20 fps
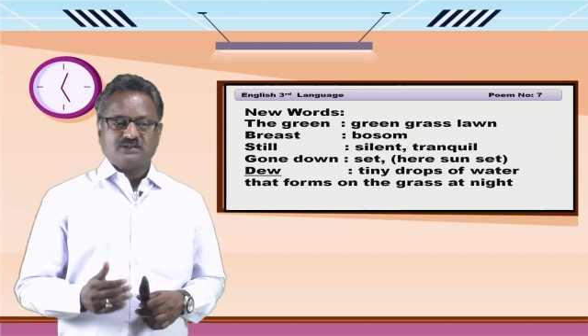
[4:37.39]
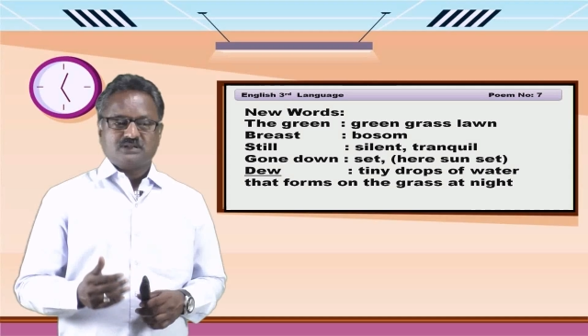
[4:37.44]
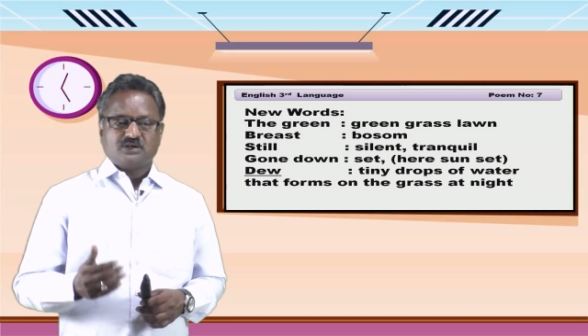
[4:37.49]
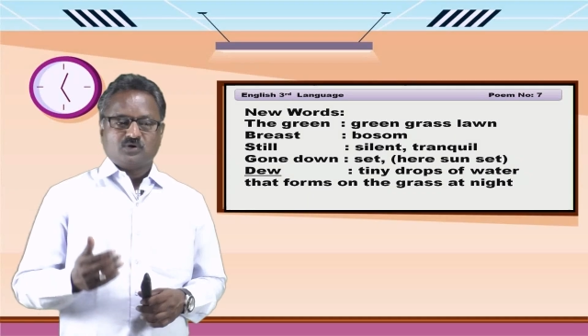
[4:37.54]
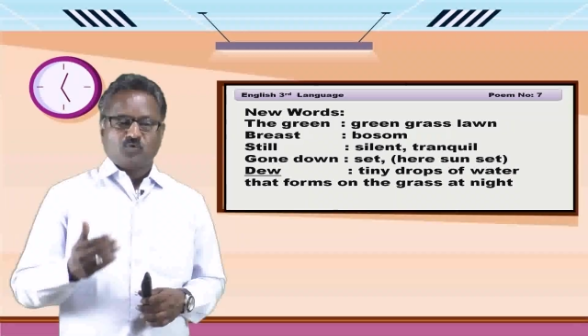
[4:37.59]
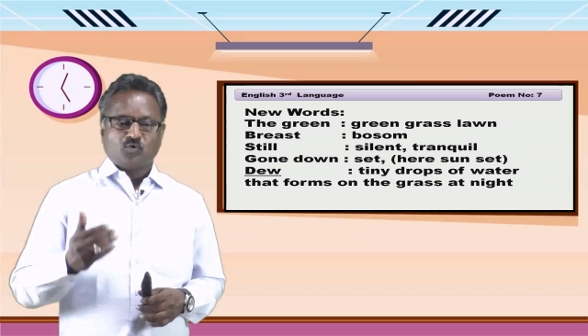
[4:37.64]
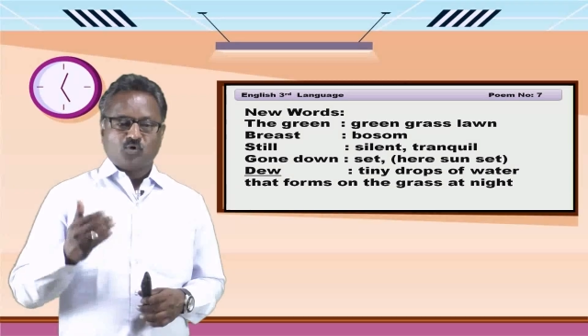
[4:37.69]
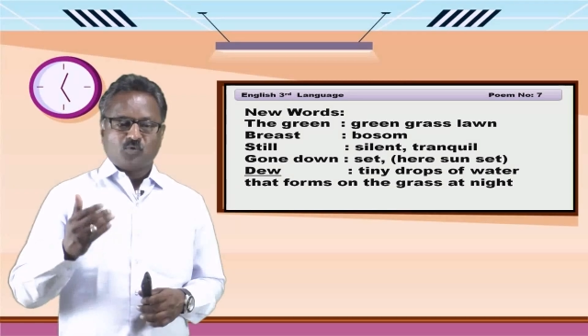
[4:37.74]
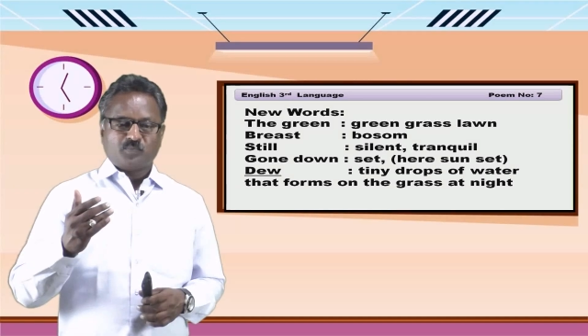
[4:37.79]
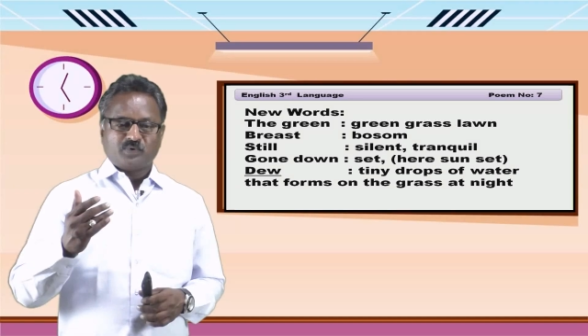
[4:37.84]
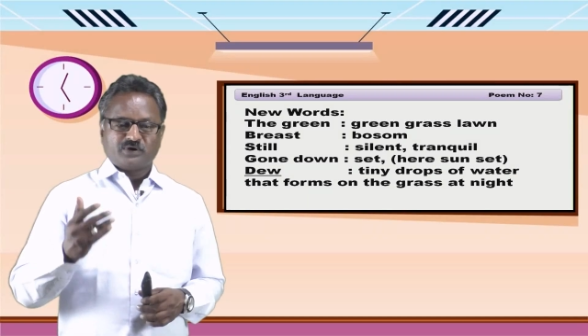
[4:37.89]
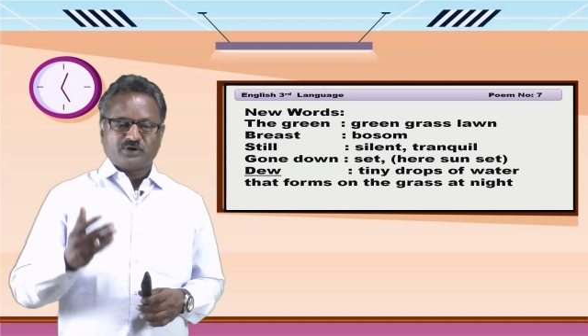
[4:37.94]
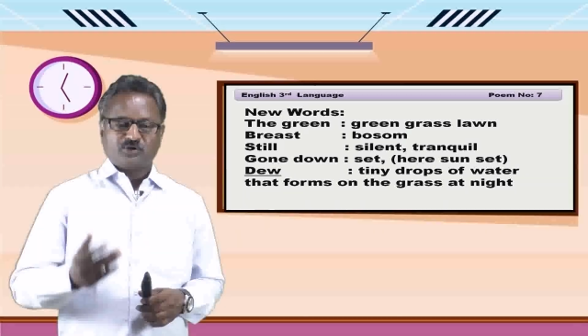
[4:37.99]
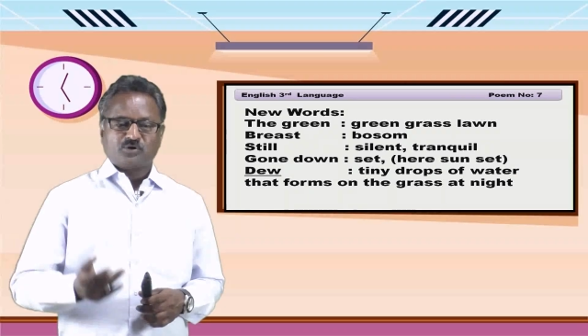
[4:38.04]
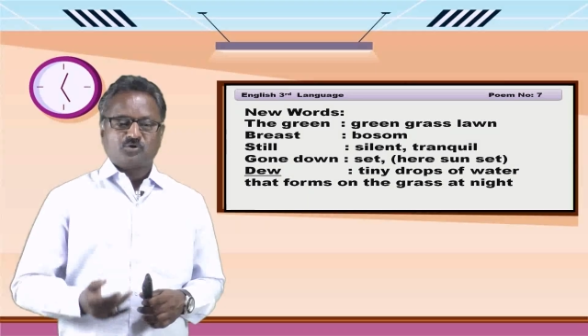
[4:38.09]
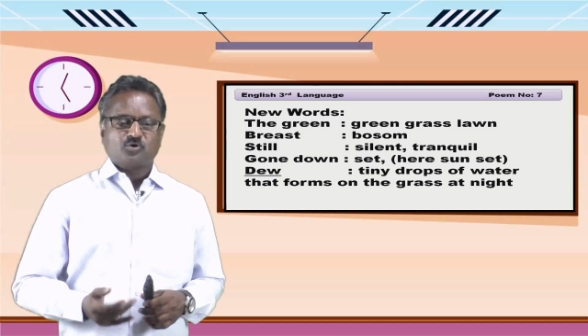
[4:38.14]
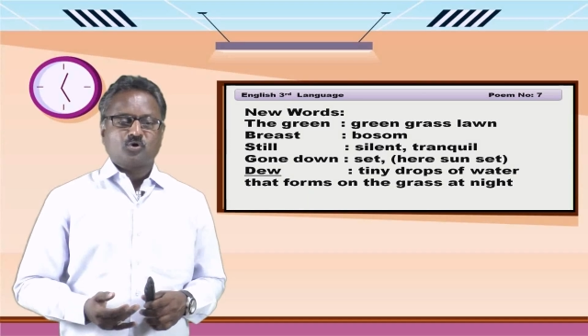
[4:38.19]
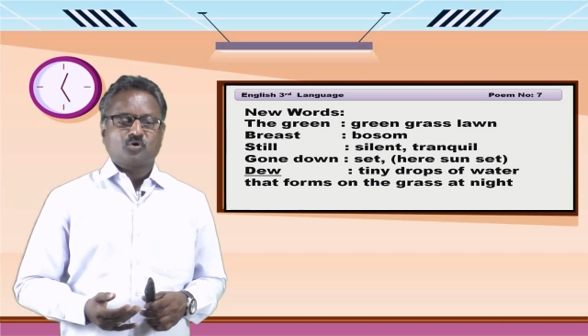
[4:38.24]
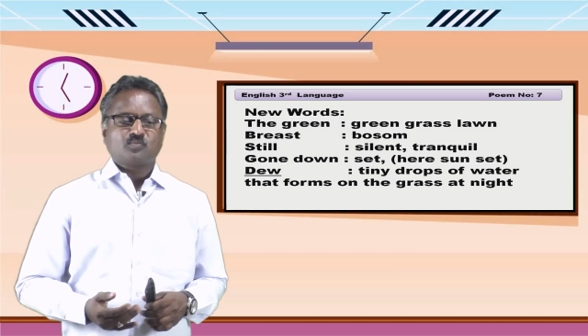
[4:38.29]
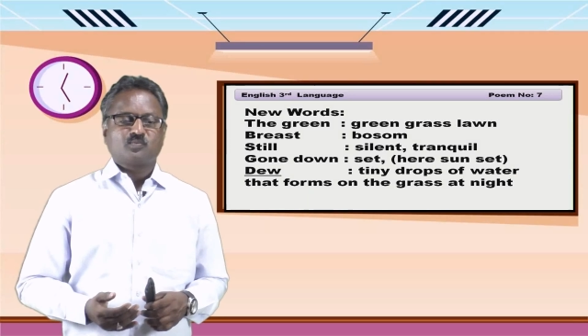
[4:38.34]
open your
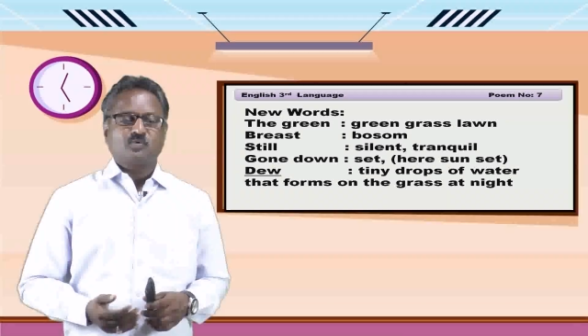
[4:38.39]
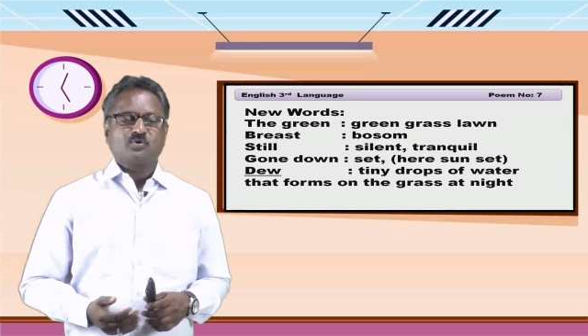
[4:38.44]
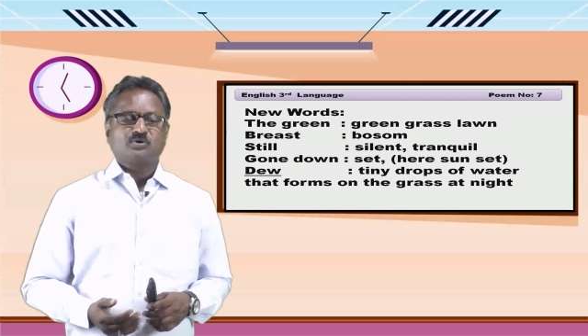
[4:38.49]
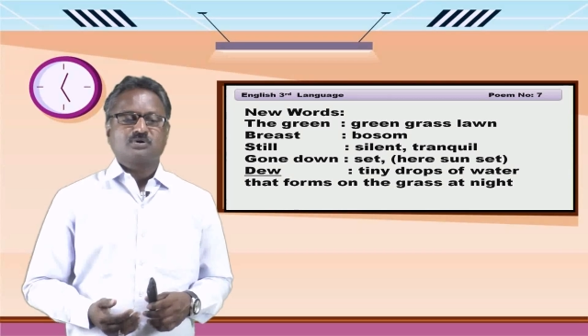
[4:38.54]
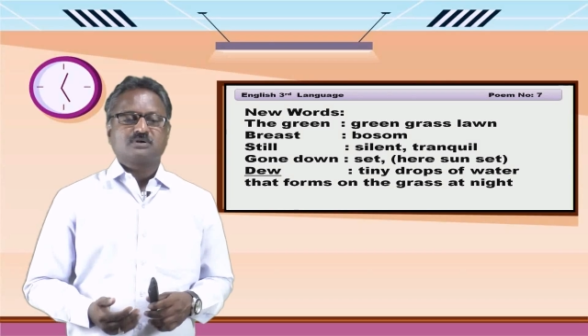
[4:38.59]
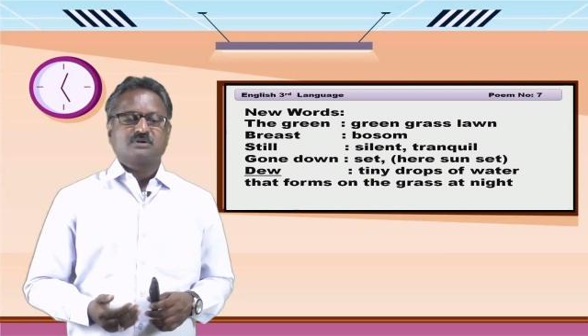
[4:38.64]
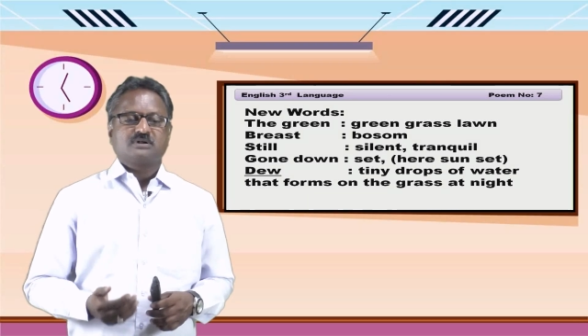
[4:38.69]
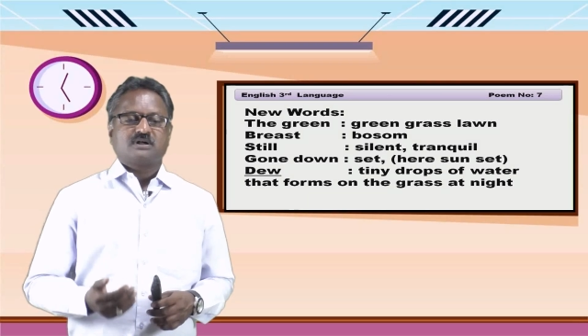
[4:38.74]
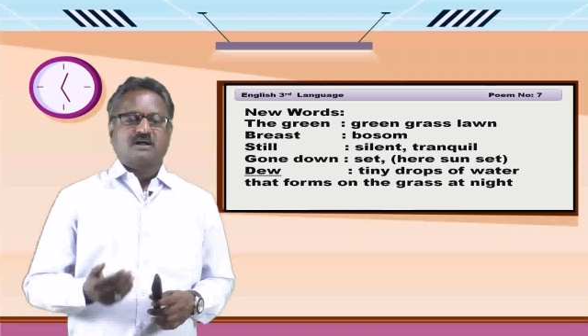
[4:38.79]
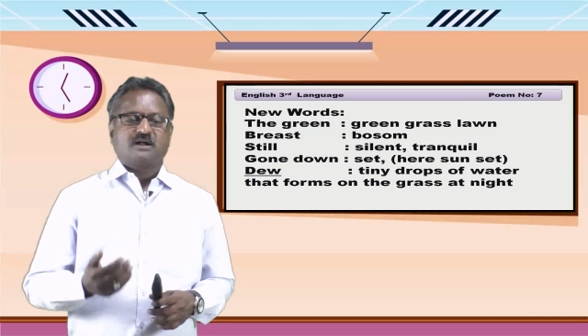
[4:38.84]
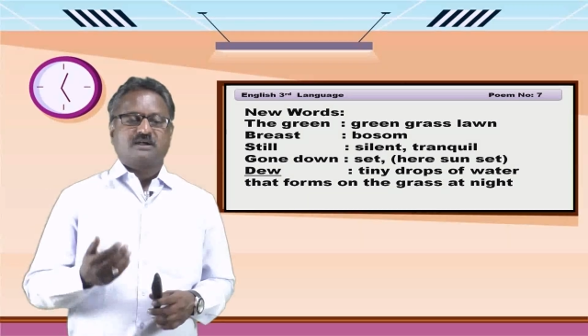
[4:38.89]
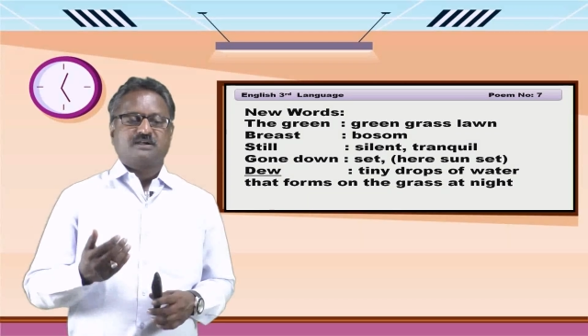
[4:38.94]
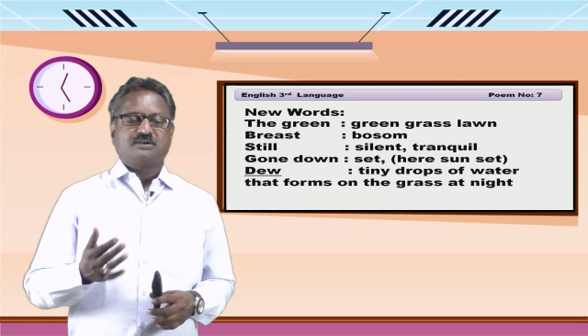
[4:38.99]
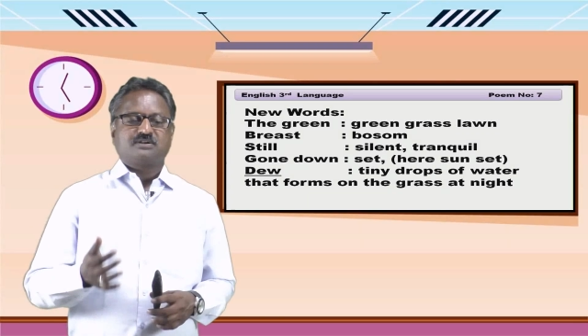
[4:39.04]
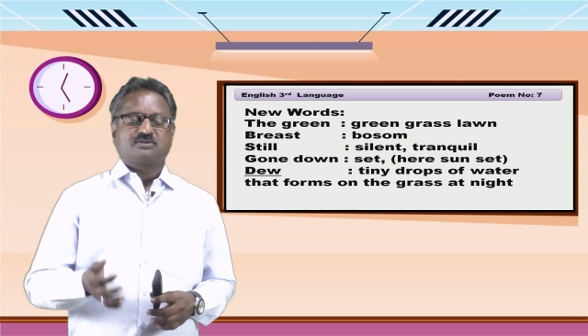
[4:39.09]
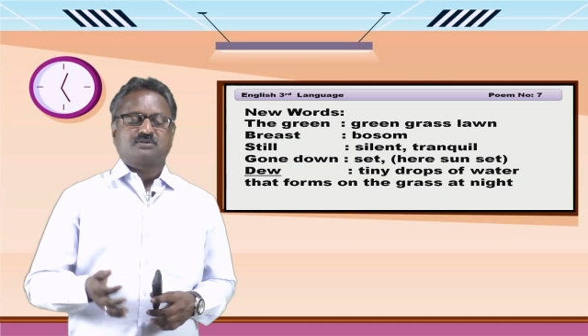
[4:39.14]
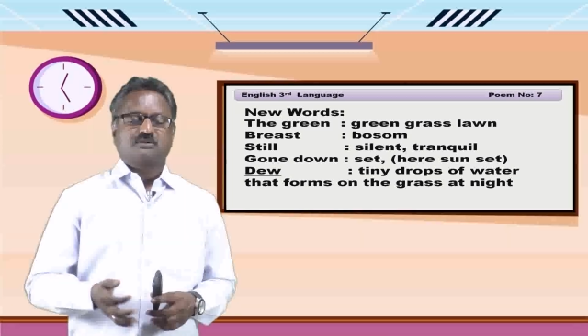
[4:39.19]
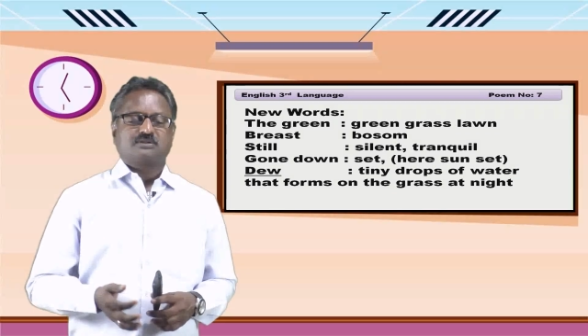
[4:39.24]
notebook and